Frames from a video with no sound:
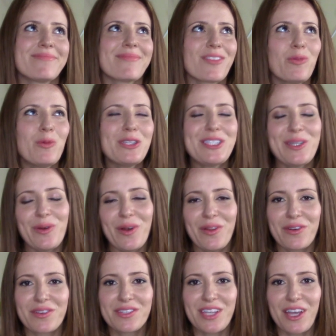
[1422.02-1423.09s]
we'll see what it
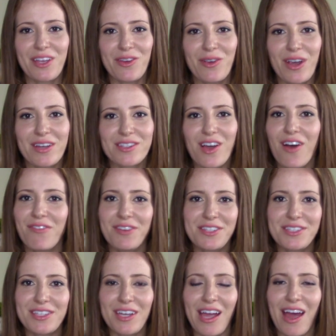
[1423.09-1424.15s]
looks like, you guys.
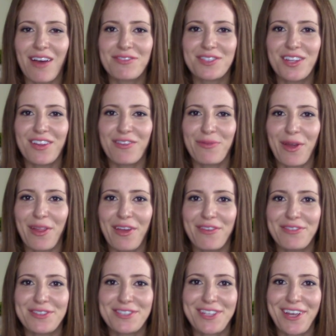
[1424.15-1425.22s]
Obviously, I have to live my
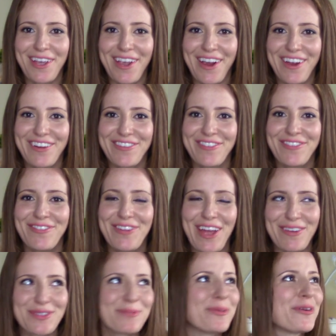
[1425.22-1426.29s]
life and take care of, we
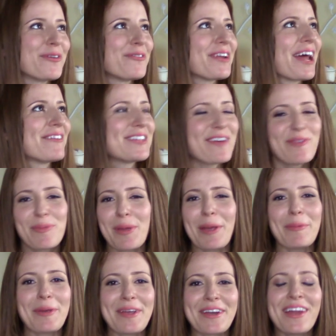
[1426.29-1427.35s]
have to move and have to have a
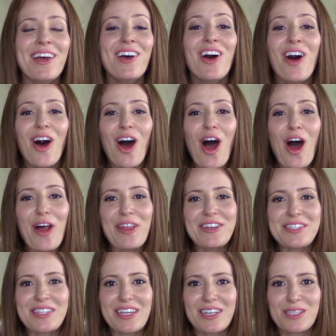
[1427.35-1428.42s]
baby and all
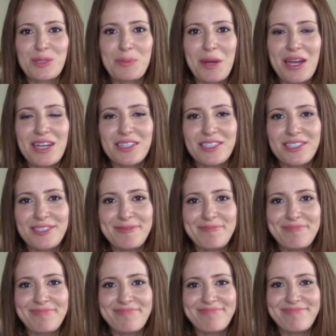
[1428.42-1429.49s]
these things, but
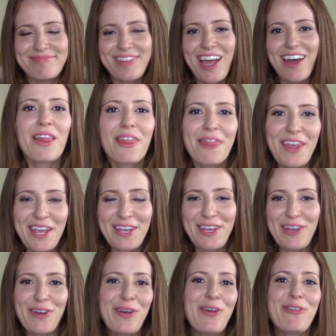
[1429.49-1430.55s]
yeah, thank
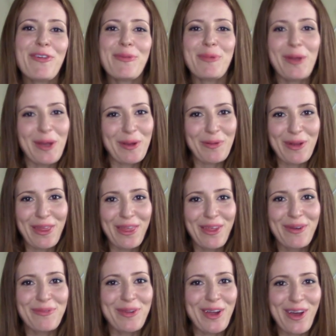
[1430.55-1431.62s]
you for being
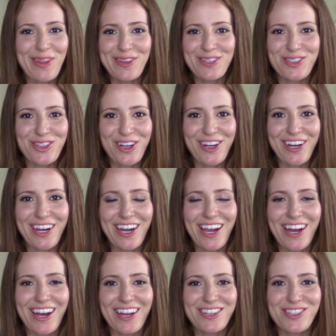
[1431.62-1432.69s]
with me on this journey,
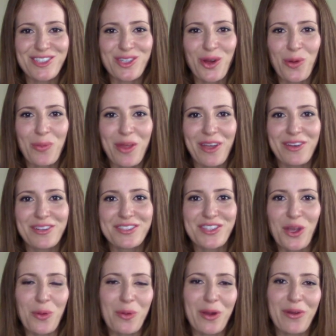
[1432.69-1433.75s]
and I just hope that you can
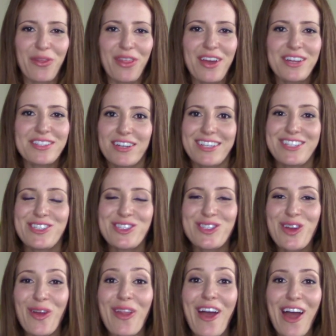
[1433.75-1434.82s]
celebrate with us, and just
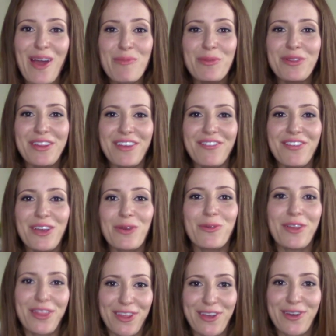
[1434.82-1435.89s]
know that I'm believing
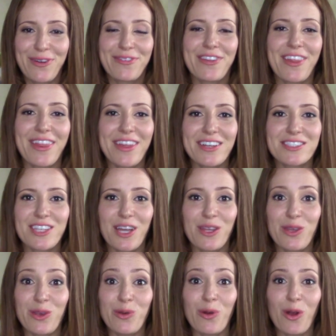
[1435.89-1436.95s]
with you for the things
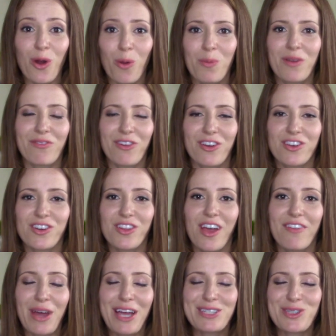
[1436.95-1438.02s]
that you are hoping for in your
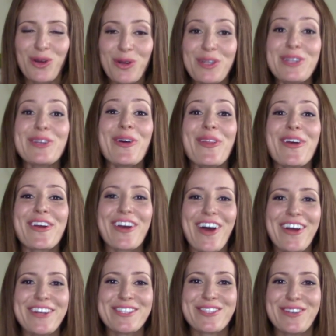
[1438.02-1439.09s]
life. I totally know that
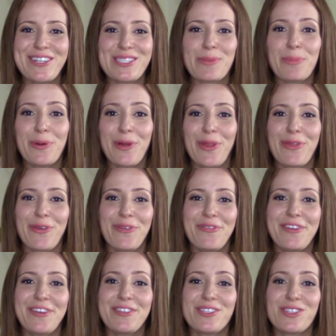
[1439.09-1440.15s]
God is going to pull through
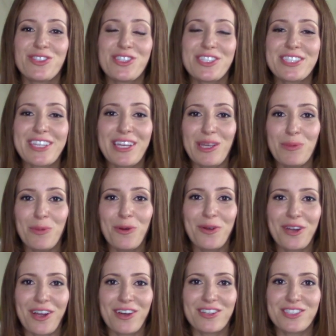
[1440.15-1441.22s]
for you, so just keep
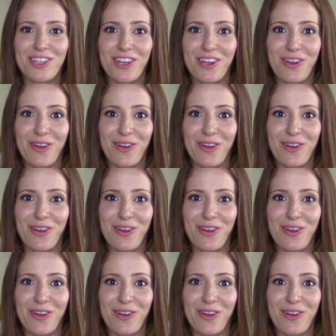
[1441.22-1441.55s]
holding on to your